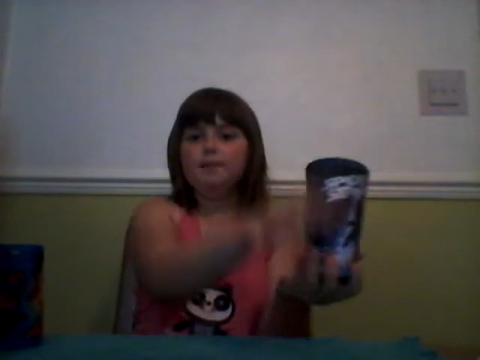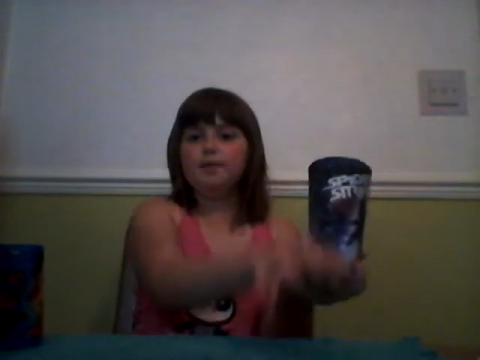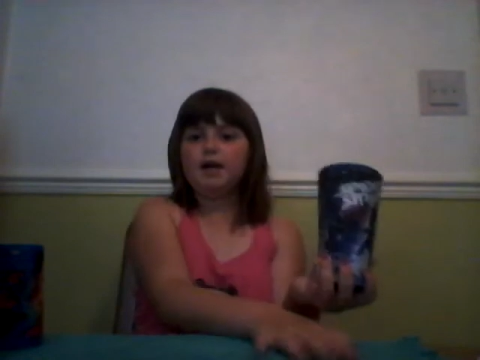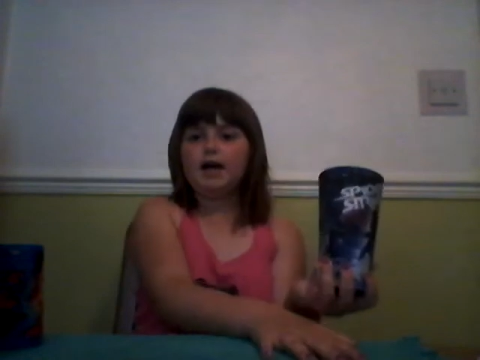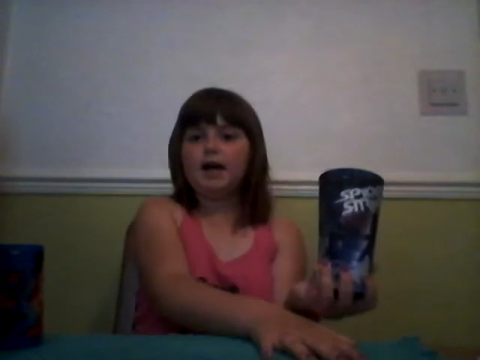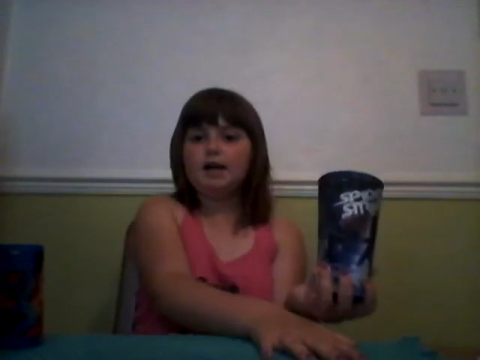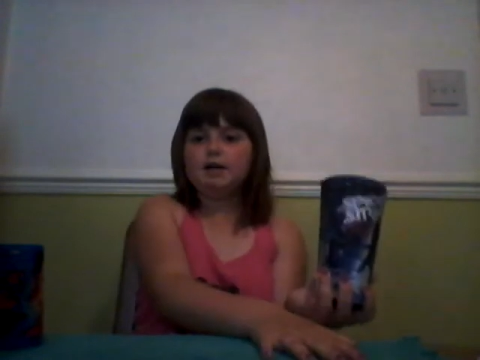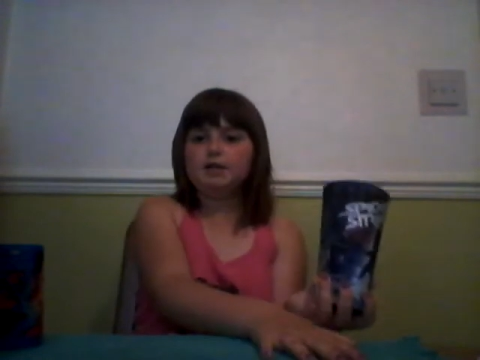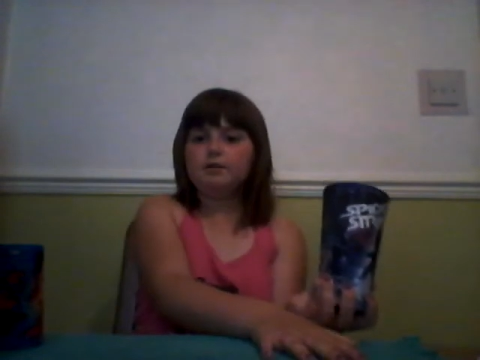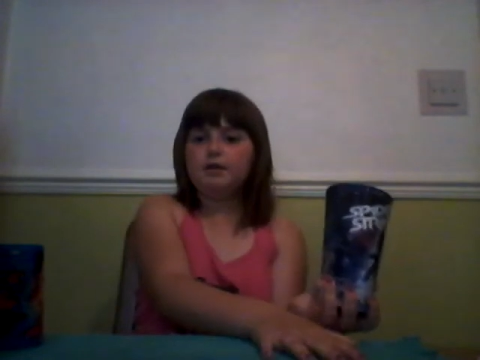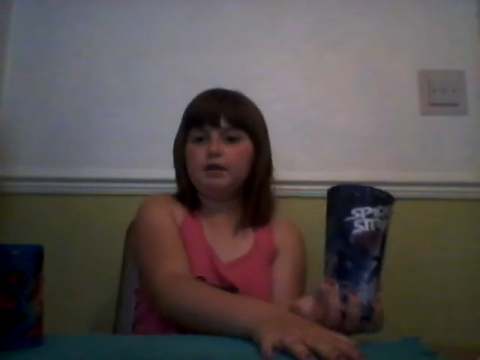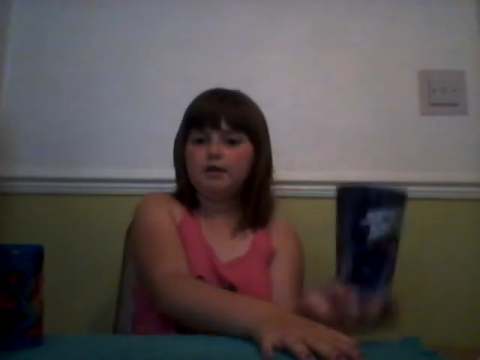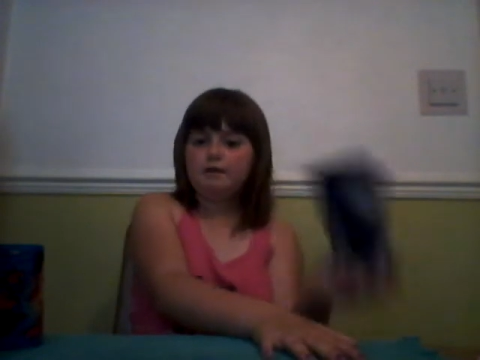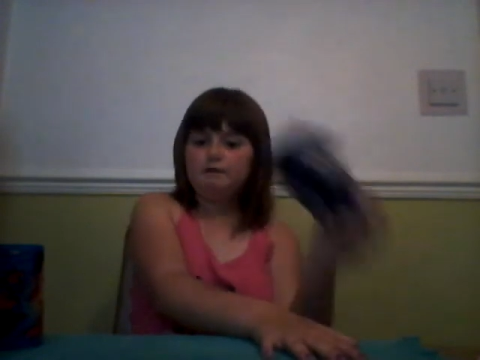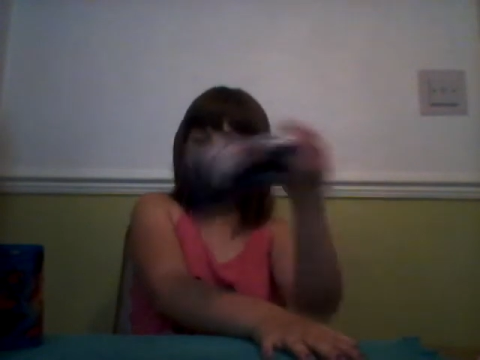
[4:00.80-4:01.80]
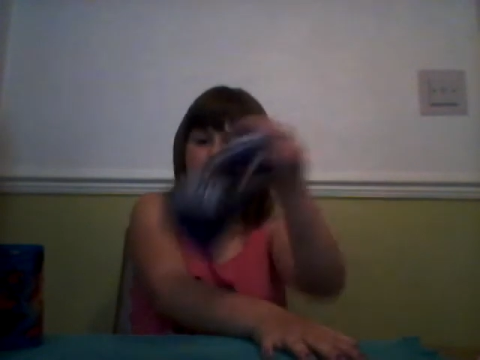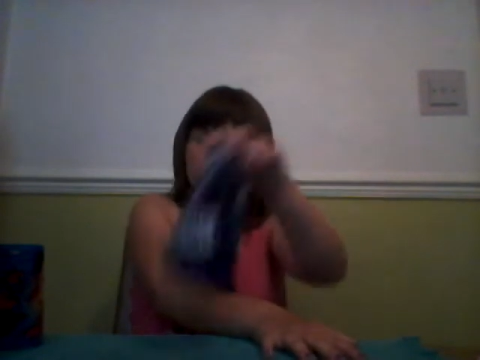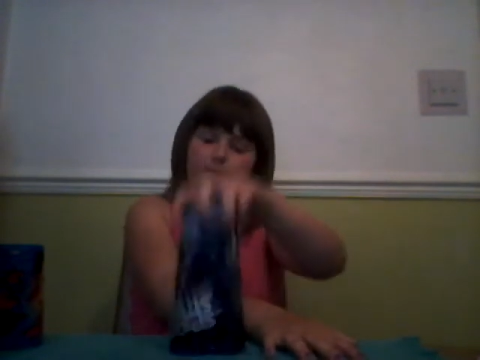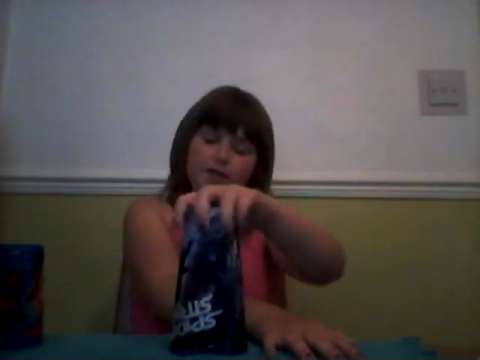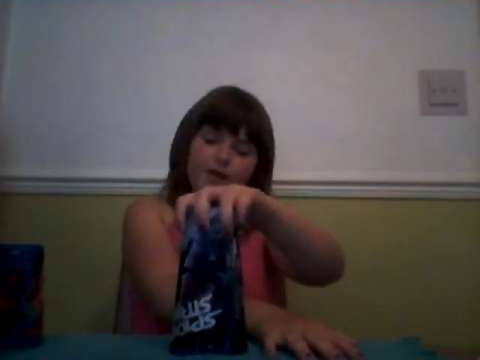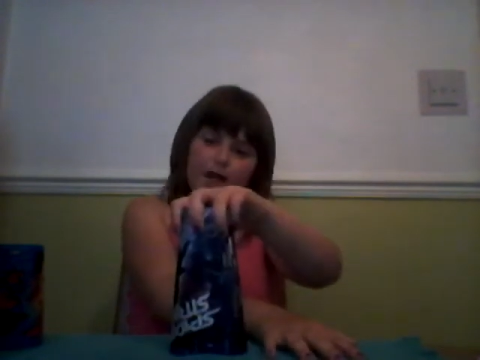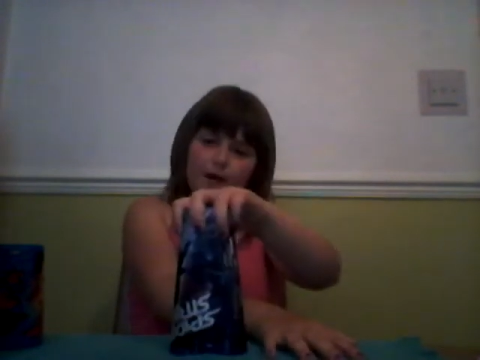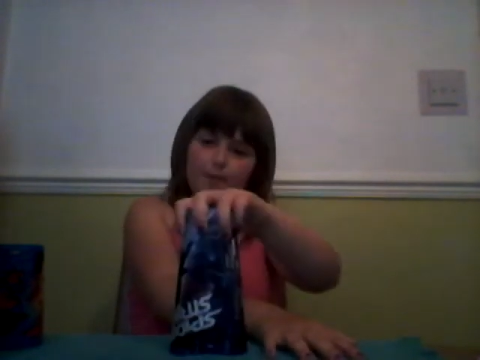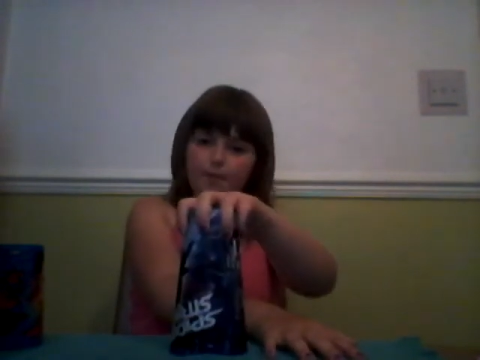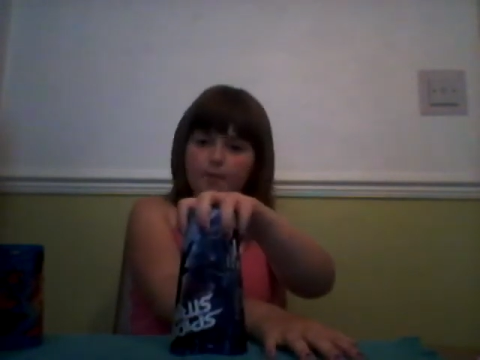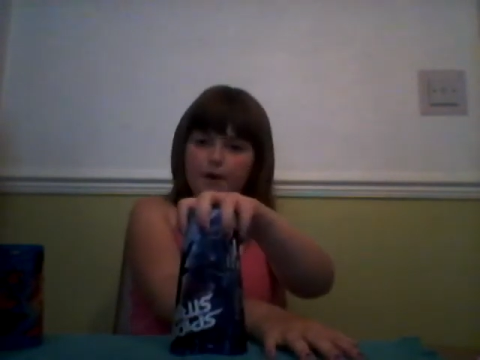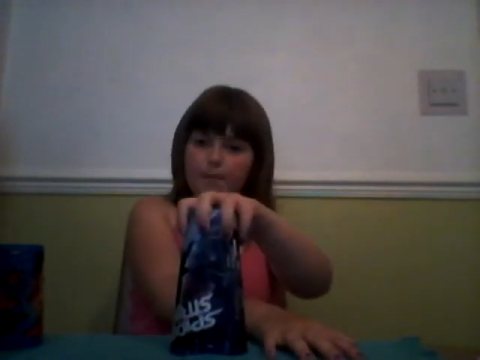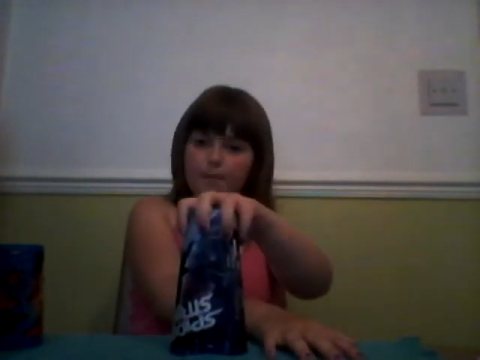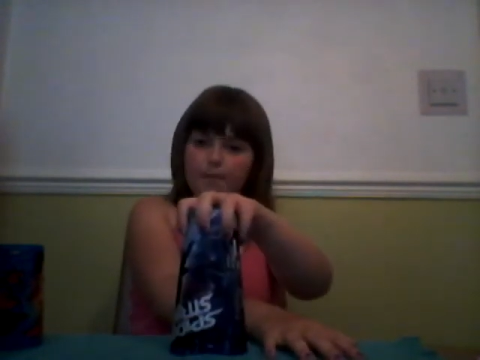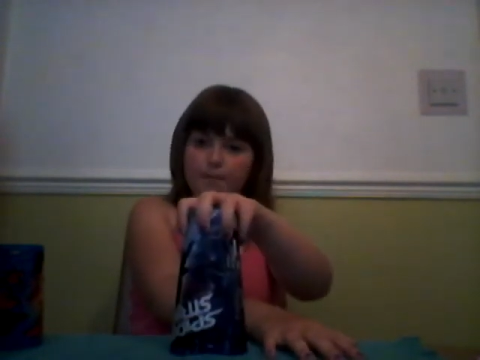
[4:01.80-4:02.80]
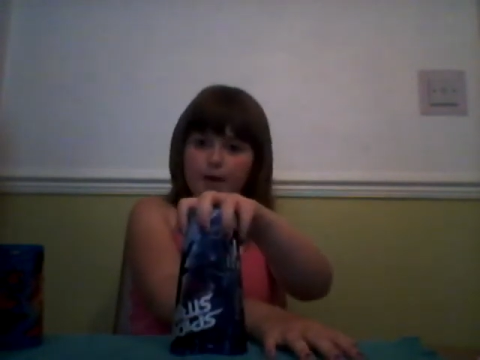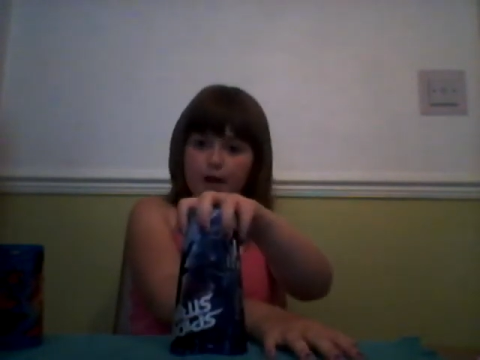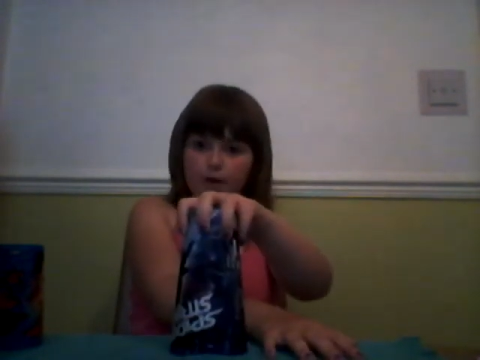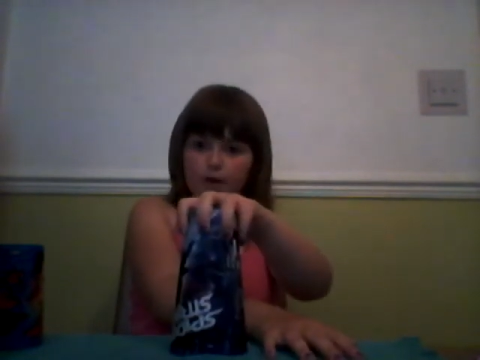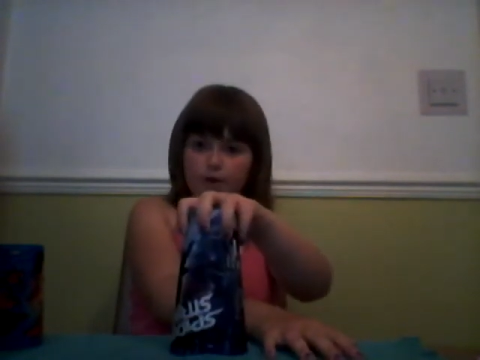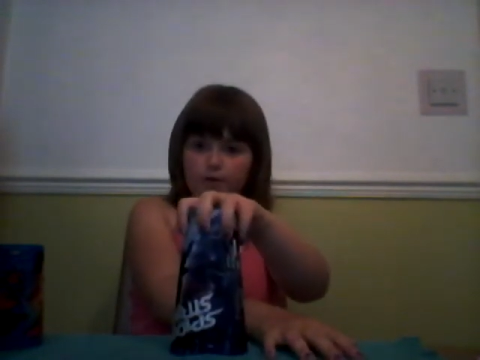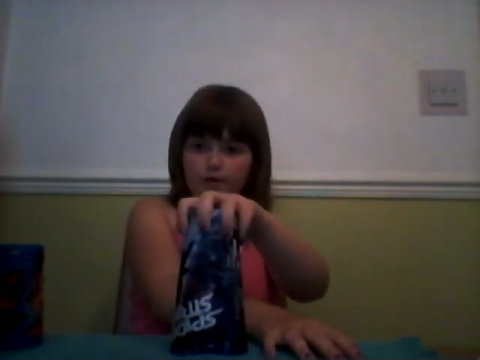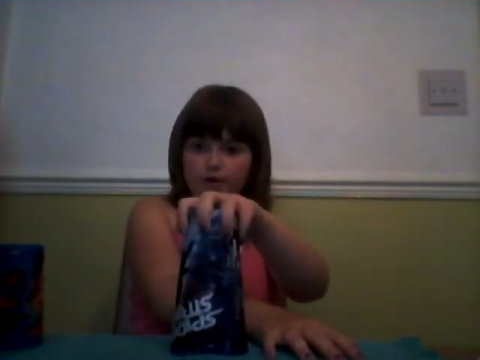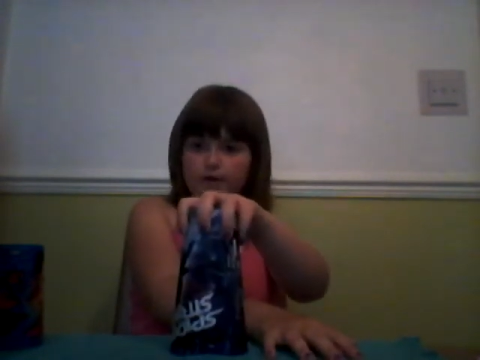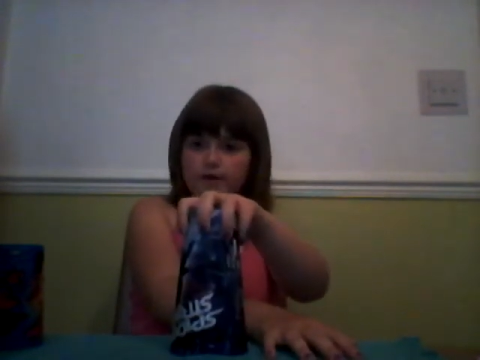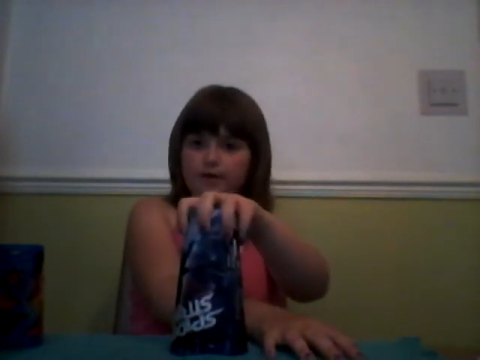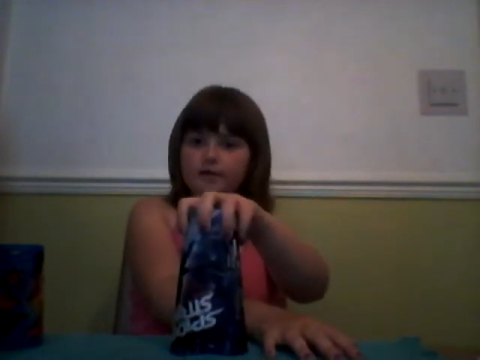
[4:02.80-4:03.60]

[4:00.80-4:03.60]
put your hand down and then flip the cup back over.